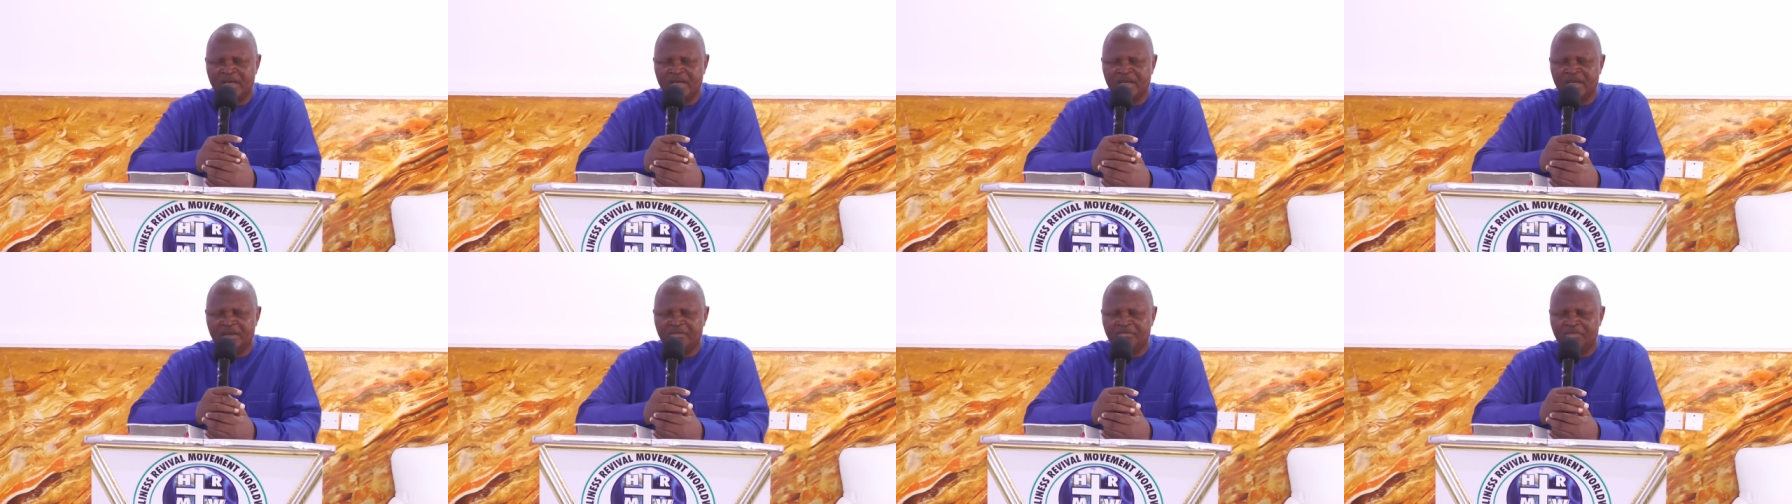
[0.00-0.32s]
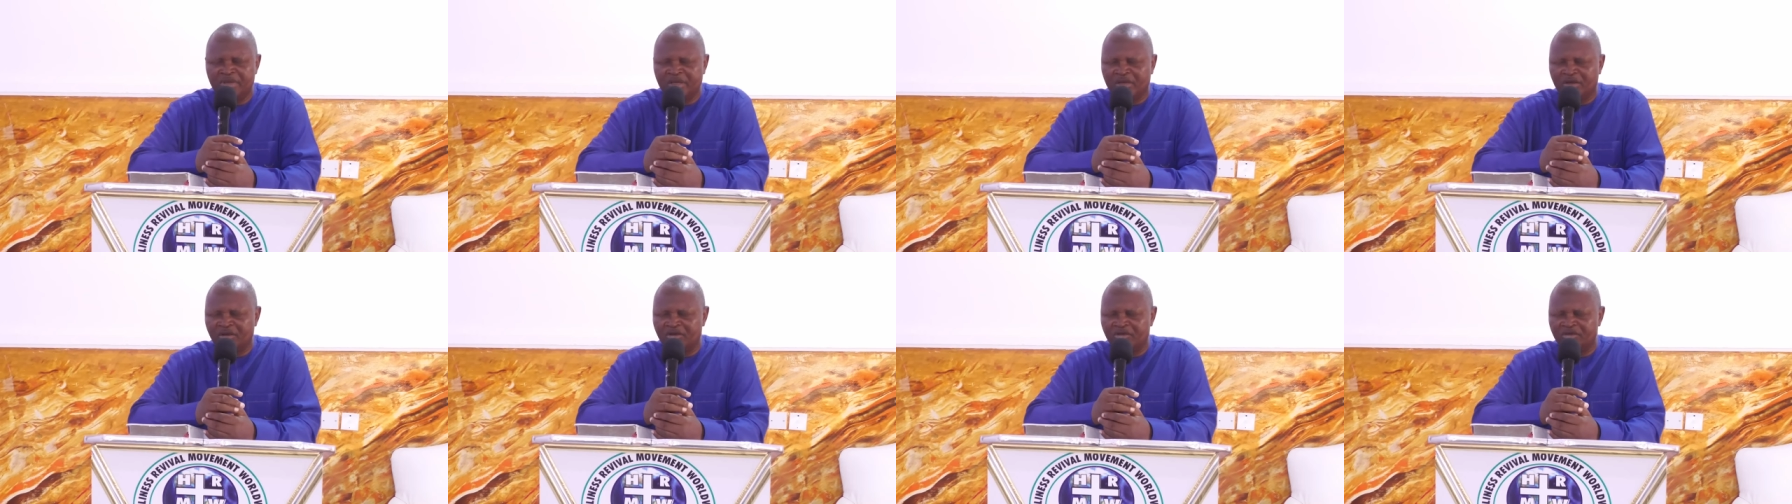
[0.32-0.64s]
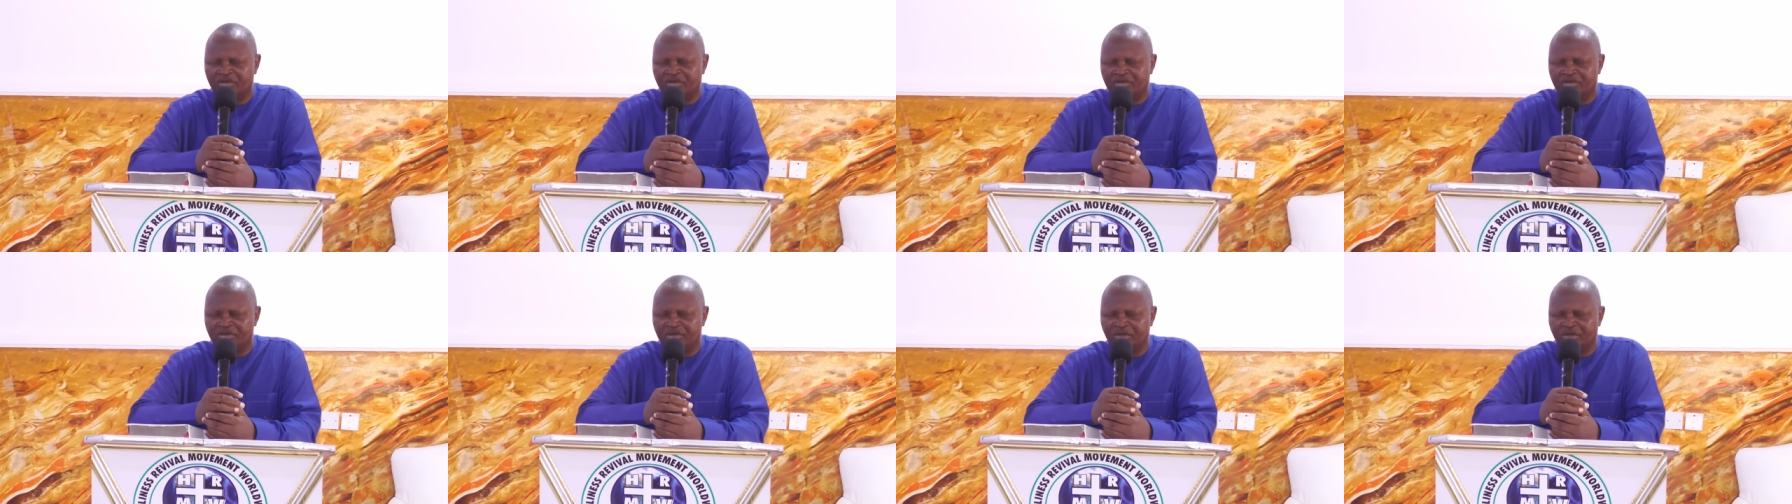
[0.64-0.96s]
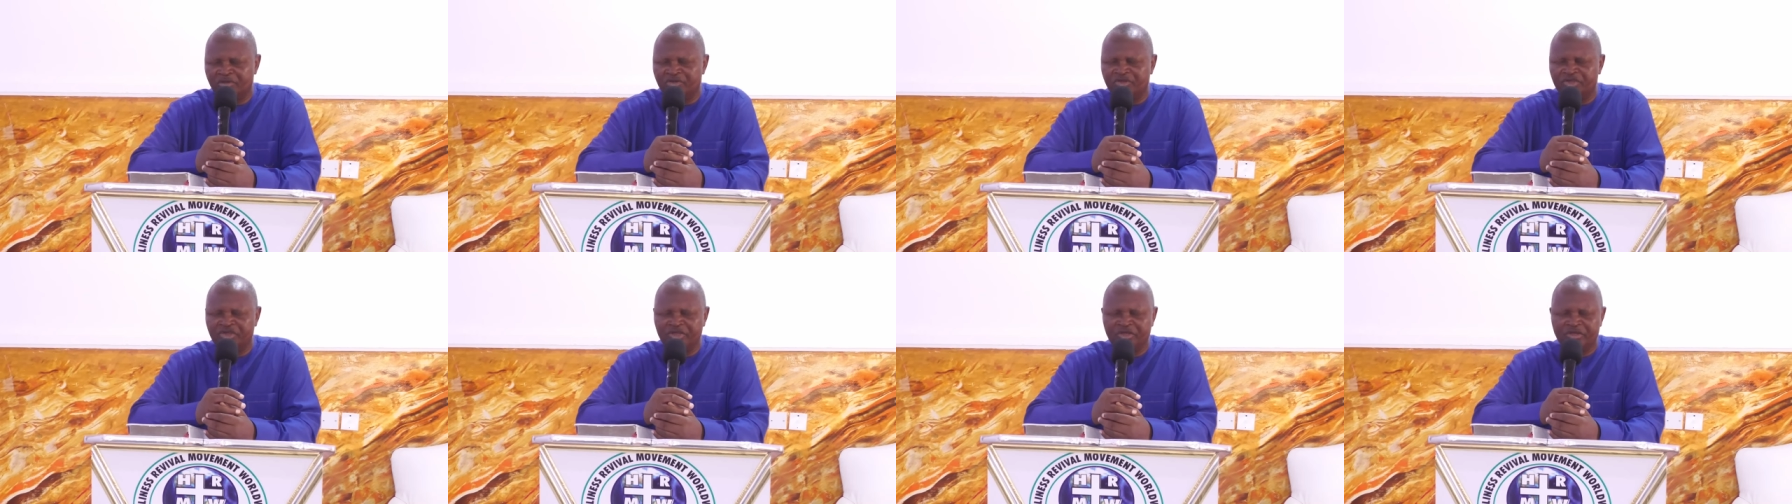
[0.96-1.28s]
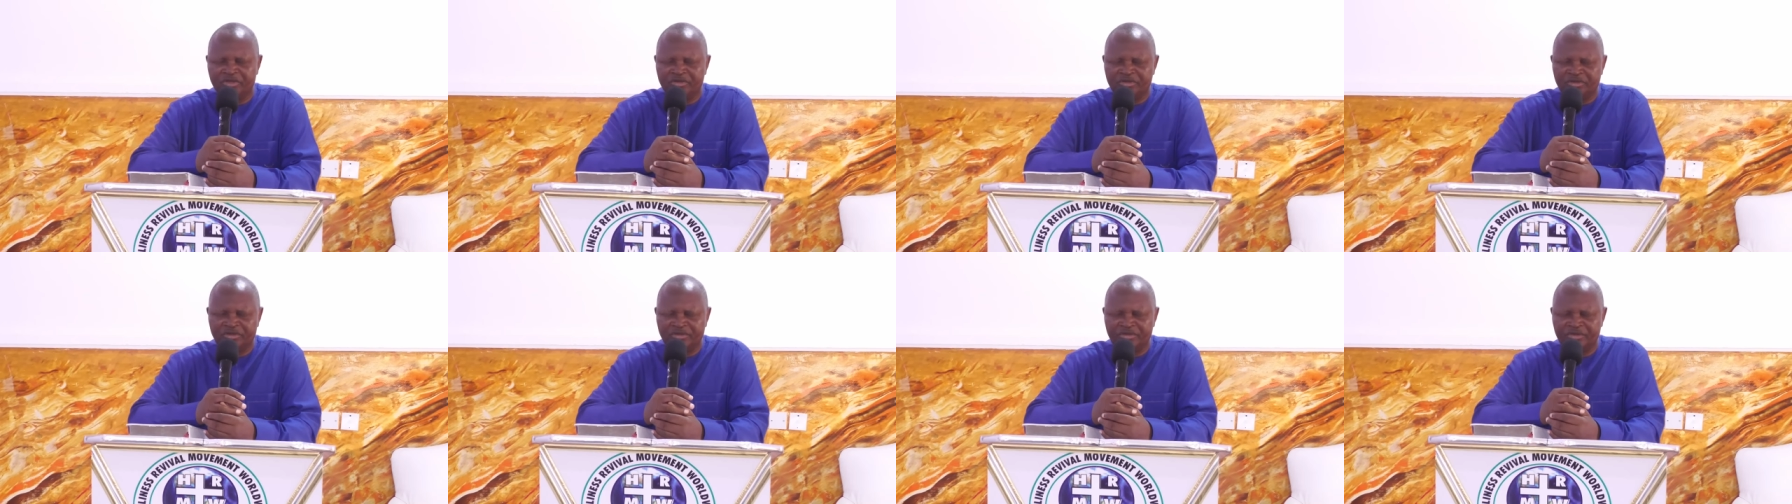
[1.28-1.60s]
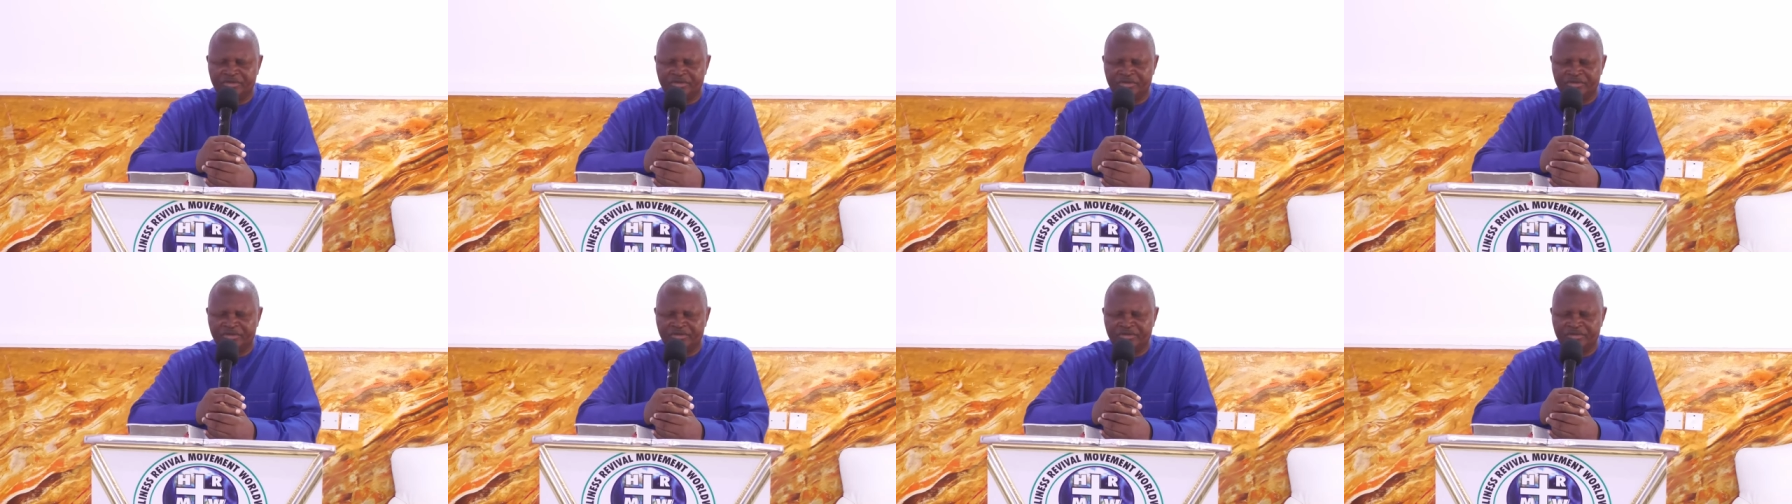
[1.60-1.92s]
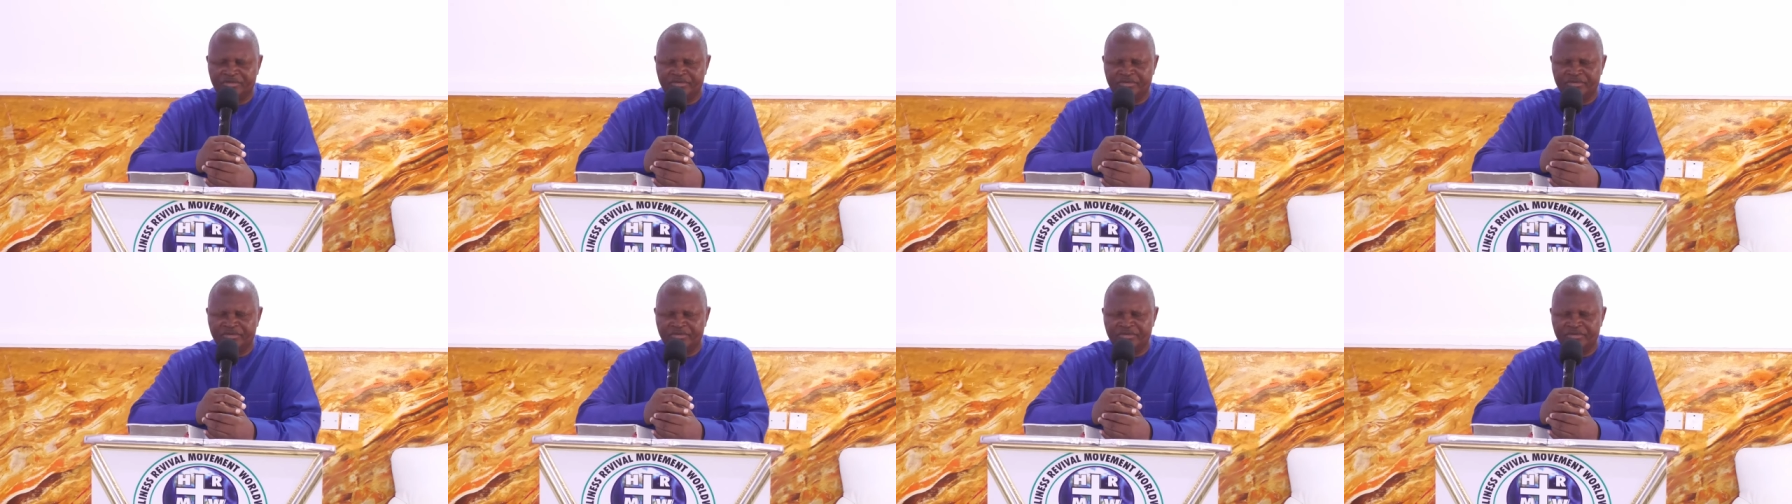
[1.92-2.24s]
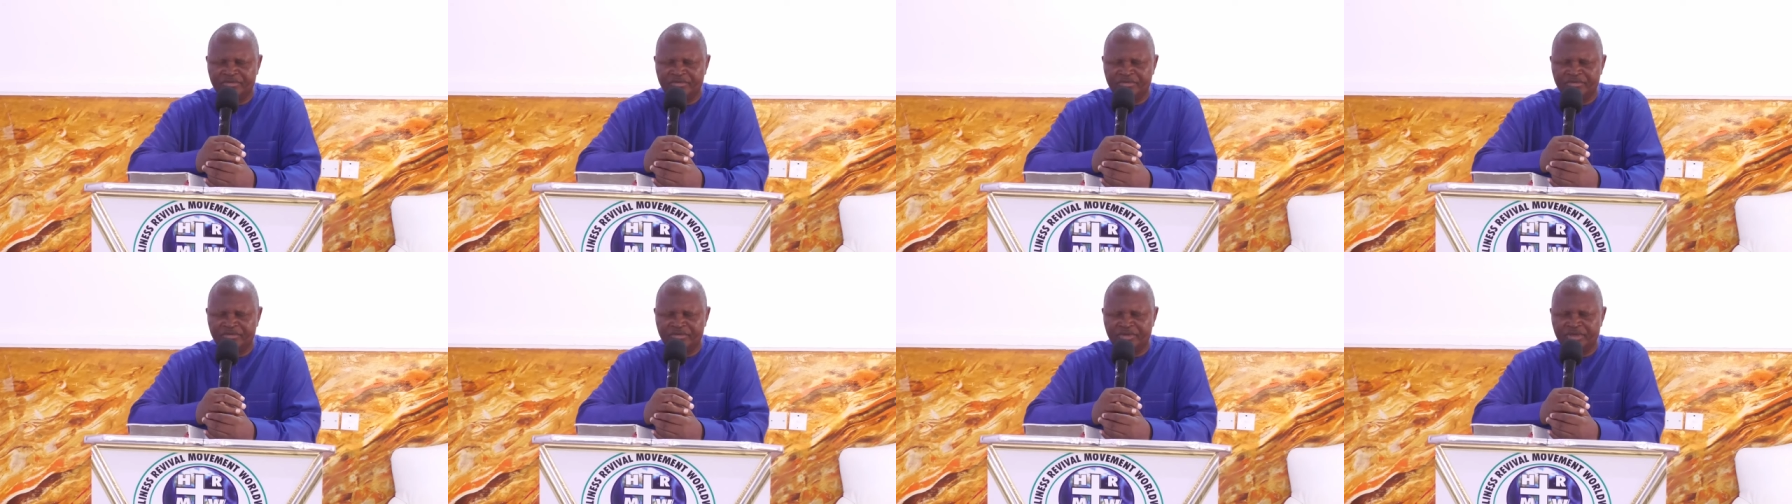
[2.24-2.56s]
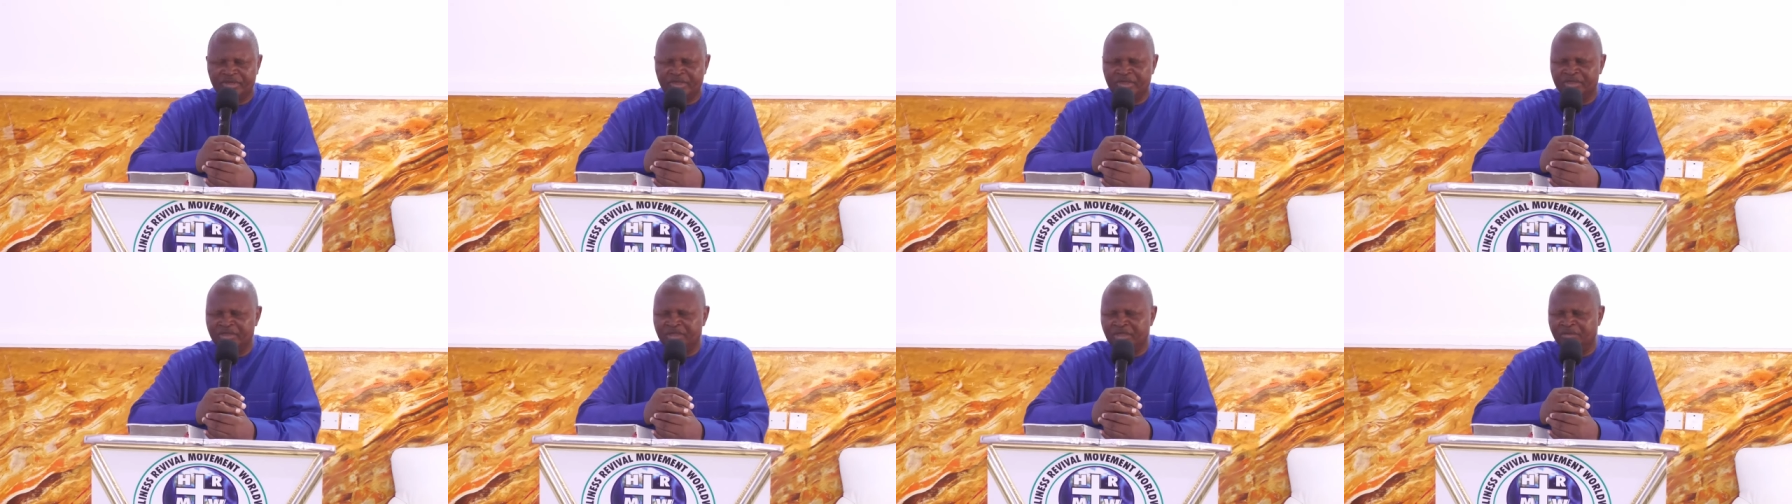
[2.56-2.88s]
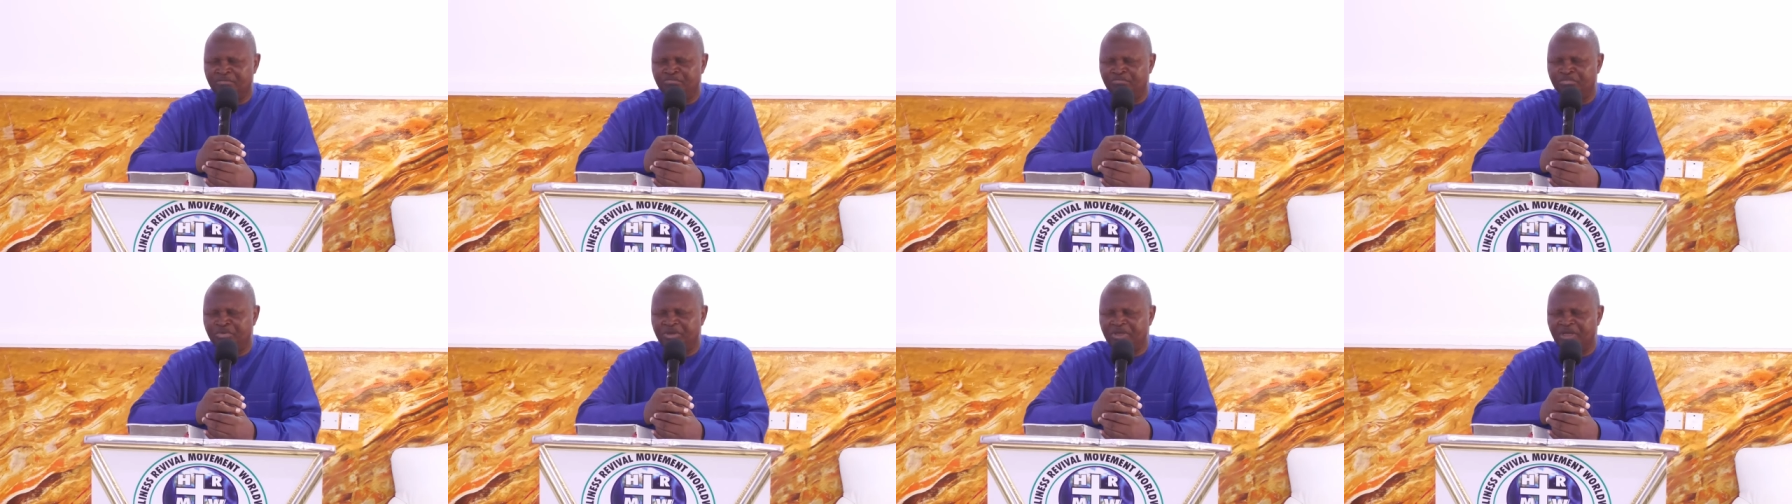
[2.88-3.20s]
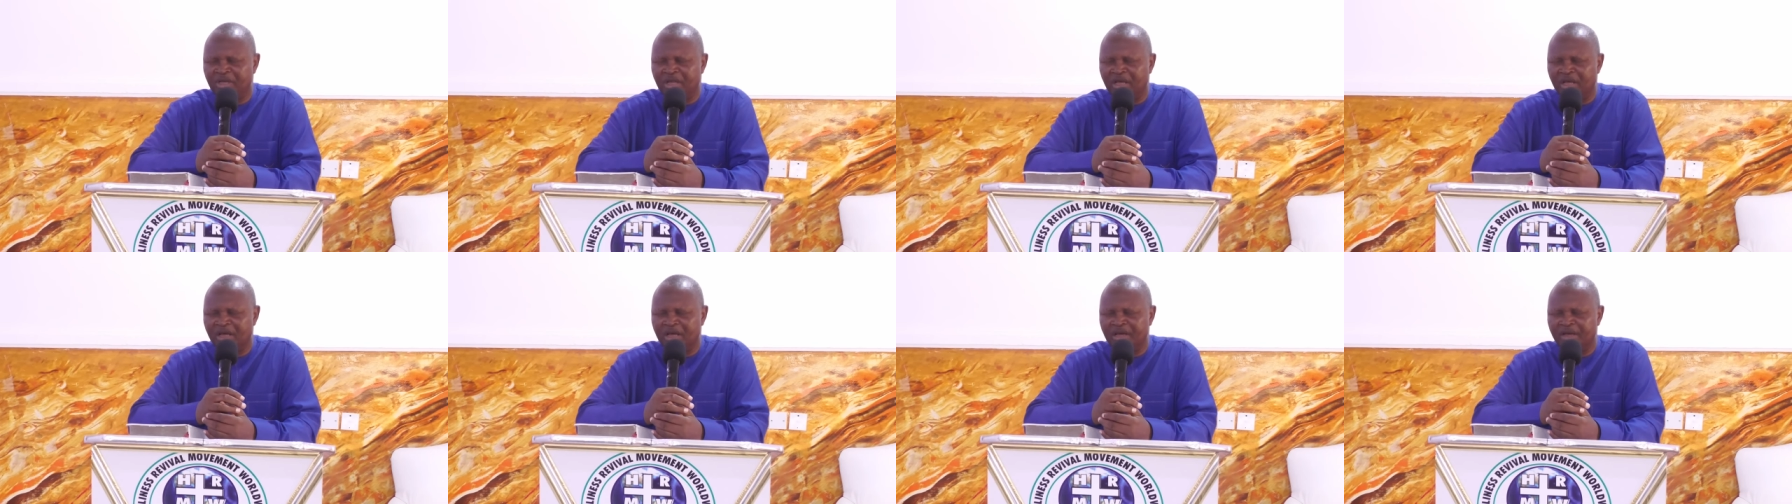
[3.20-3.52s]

Because your church is the pillar